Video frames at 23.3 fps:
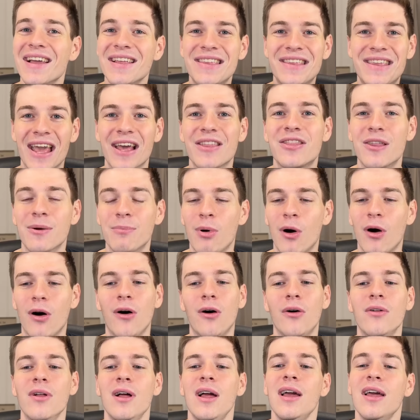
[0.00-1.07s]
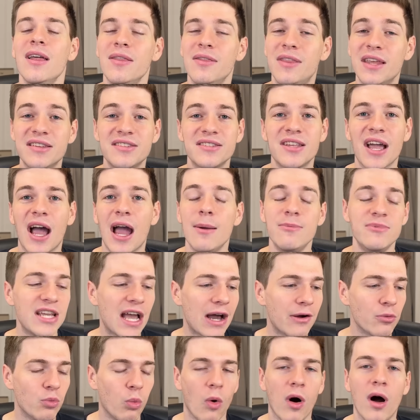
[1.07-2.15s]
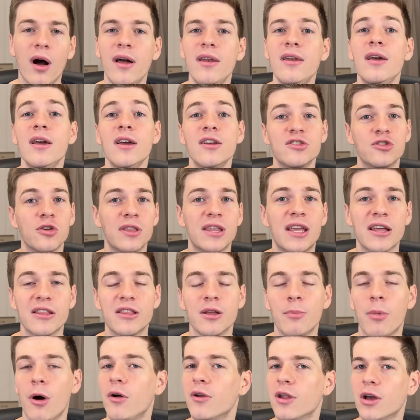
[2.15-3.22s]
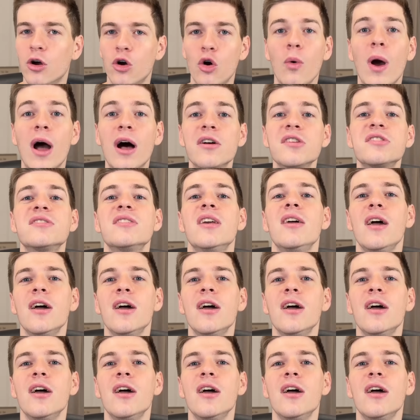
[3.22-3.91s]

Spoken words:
get the ball, this time down 1. So they get the ball to who else?